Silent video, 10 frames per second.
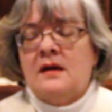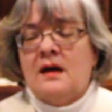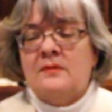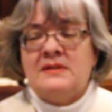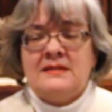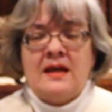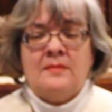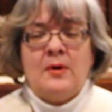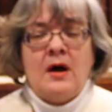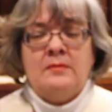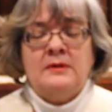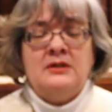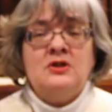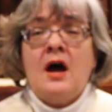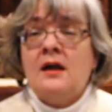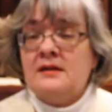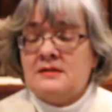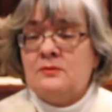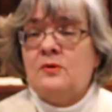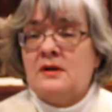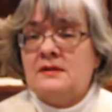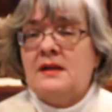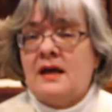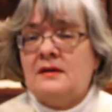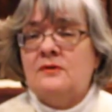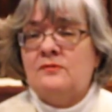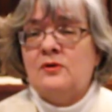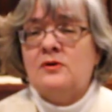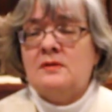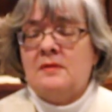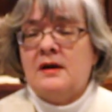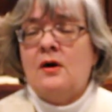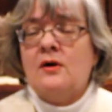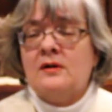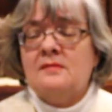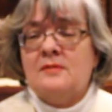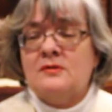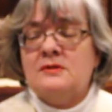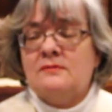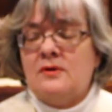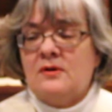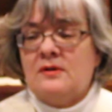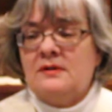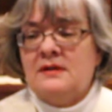I would say probably John is the one that converted my heart most of all.